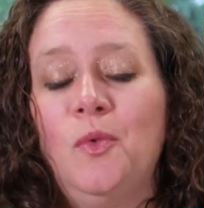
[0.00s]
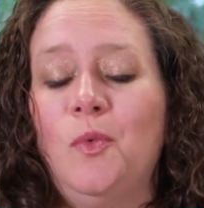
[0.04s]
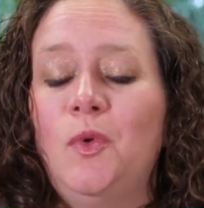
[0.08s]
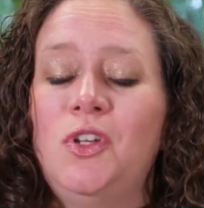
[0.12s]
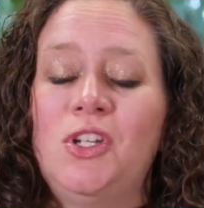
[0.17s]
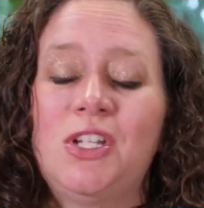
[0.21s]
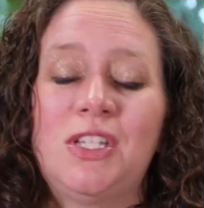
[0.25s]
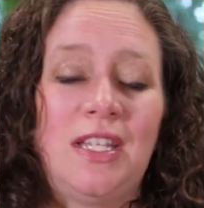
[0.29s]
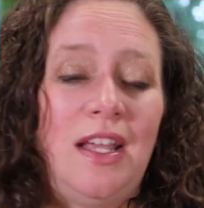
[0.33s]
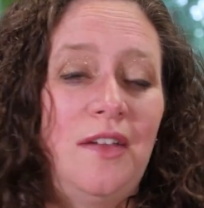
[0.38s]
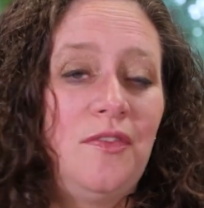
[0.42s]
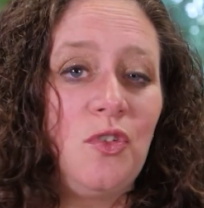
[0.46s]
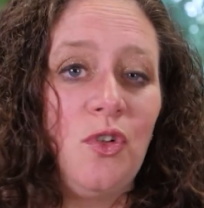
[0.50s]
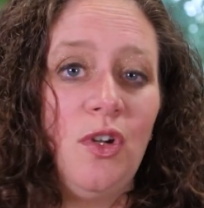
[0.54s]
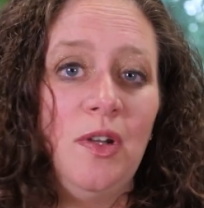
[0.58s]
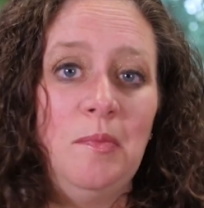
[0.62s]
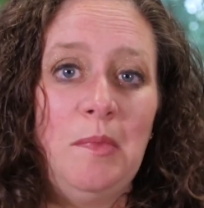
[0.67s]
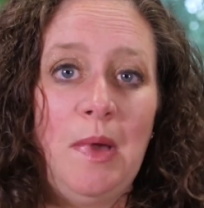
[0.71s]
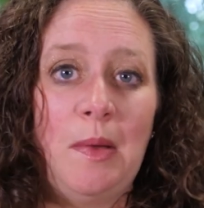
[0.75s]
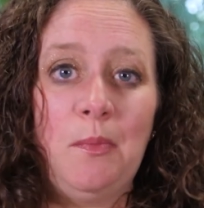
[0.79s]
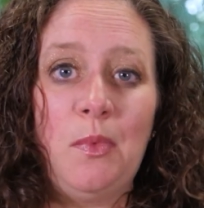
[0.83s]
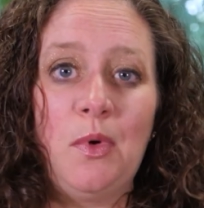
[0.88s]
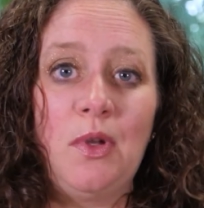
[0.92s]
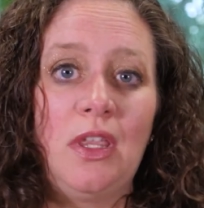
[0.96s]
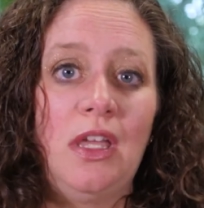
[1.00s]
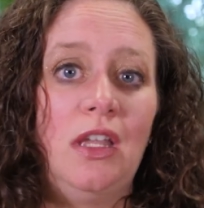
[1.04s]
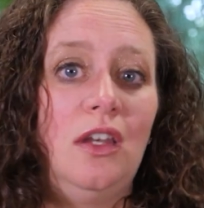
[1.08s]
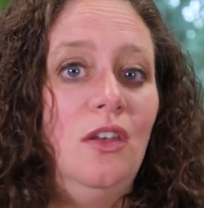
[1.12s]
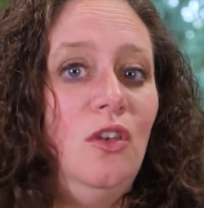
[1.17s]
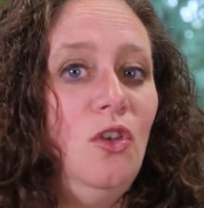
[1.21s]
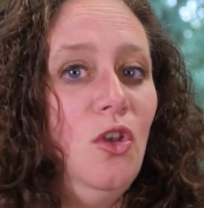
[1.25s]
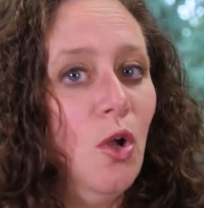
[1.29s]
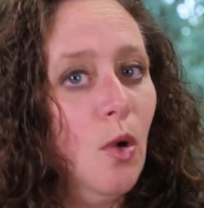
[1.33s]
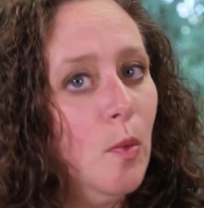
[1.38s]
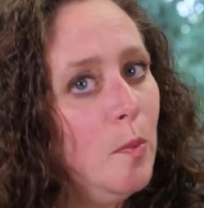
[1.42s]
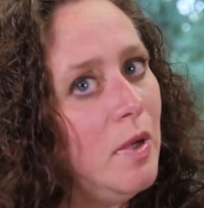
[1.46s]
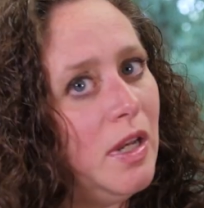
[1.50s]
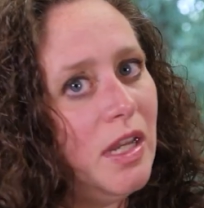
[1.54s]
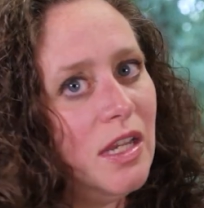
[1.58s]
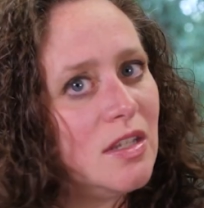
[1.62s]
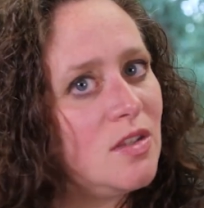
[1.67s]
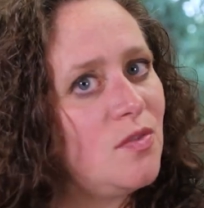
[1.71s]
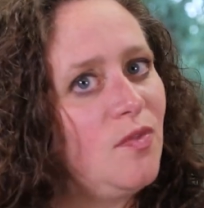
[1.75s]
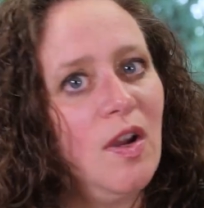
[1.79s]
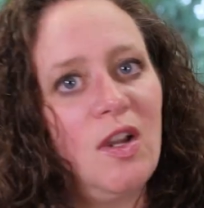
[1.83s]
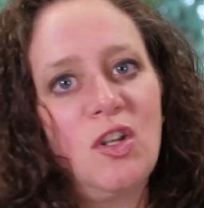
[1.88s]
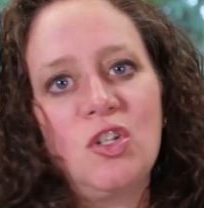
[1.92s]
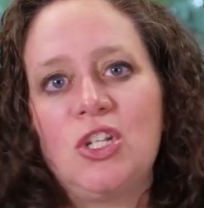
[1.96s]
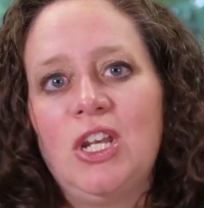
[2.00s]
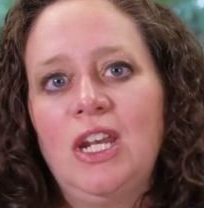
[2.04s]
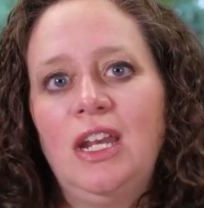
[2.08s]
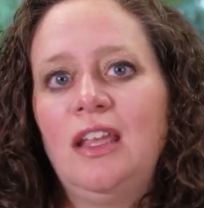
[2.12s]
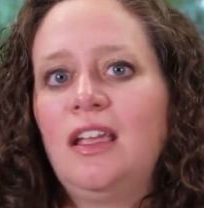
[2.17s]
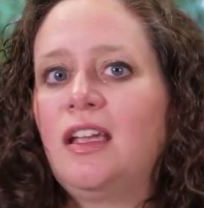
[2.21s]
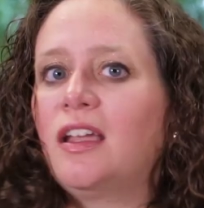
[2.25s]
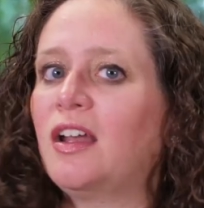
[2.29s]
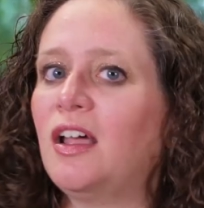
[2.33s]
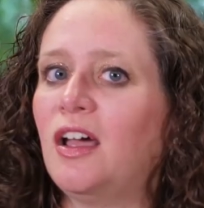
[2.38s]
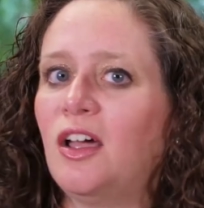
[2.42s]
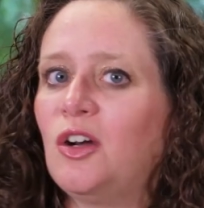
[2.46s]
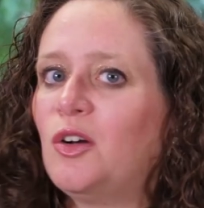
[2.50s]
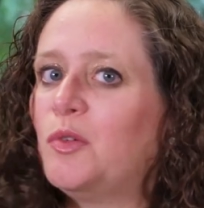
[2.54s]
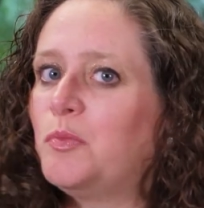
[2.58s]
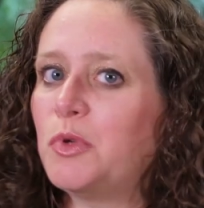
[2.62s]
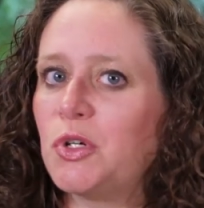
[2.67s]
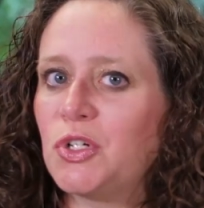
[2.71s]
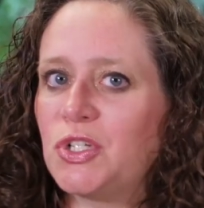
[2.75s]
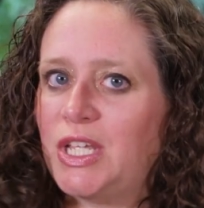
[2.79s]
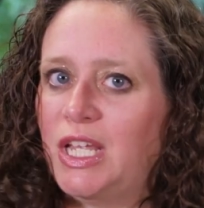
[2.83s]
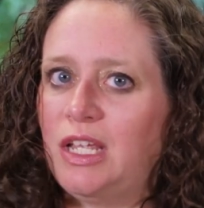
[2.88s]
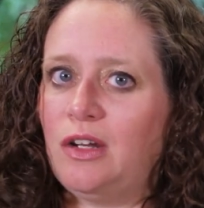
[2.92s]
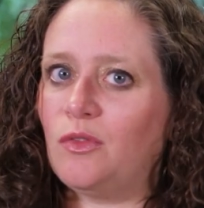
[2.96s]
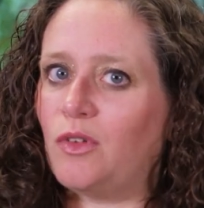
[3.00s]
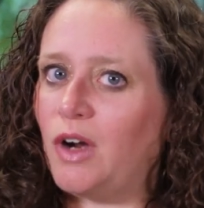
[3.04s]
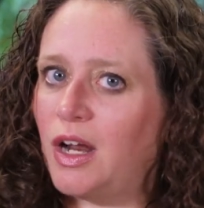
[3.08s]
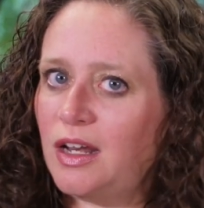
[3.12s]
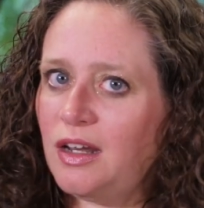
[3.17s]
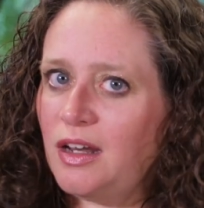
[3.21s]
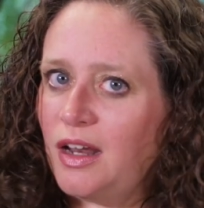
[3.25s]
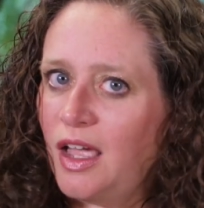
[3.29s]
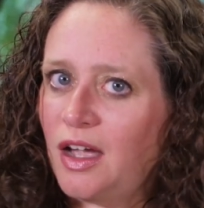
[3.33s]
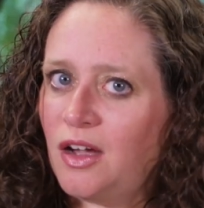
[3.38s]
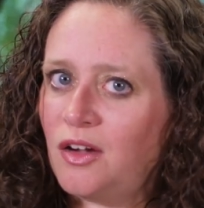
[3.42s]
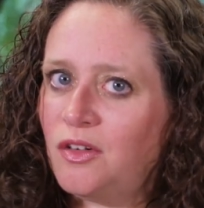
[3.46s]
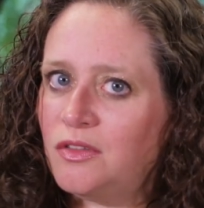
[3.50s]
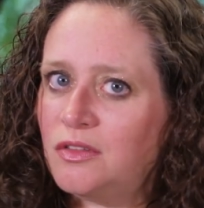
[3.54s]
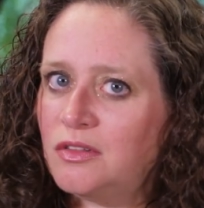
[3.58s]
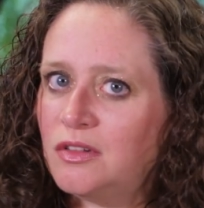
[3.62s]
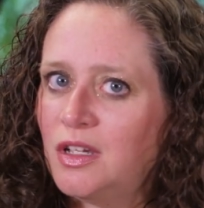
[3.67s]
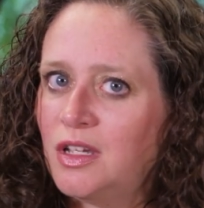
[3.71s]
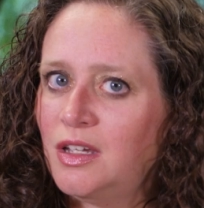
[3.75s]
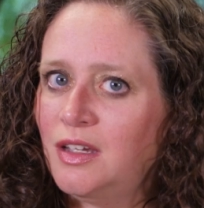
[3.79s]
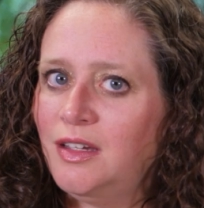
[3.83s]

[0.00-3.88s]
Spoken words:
We just have to remember that nobody is functioning at 100% right now.